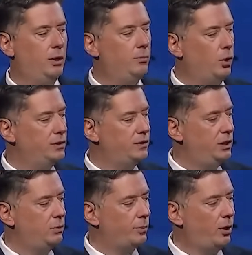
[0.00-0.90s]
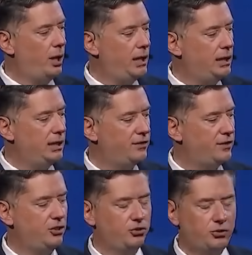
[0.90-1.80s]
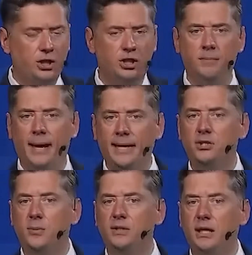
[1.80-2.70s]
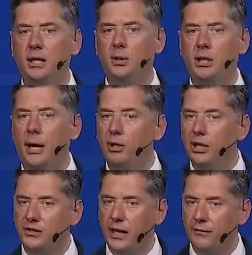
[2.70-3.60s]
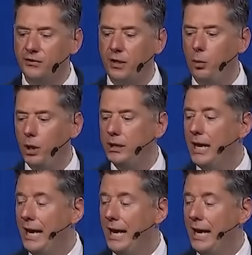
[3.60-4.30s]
and Mortensen were brought in as the construction management team, allowing us to have someone